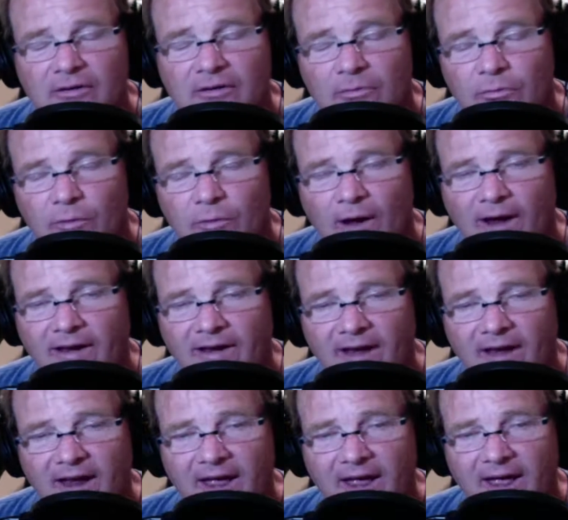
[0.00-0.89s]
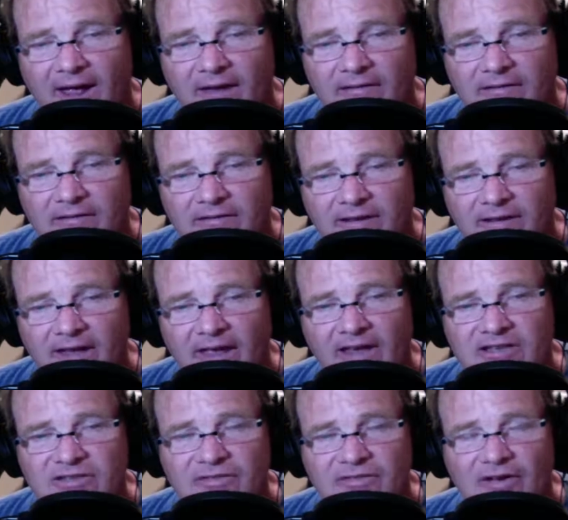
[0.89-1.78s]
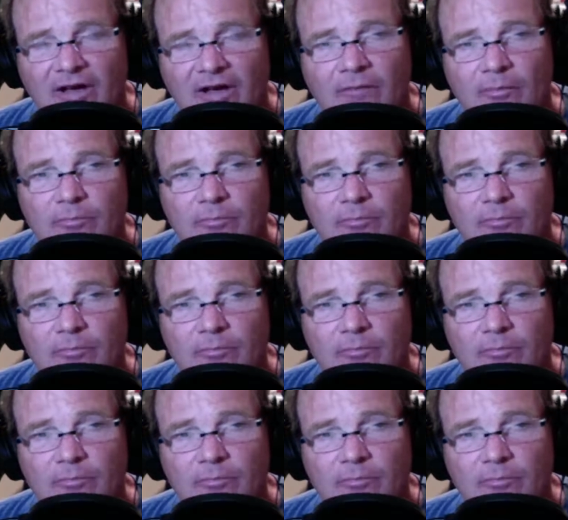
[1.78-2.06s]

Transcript: right at the edge of a couple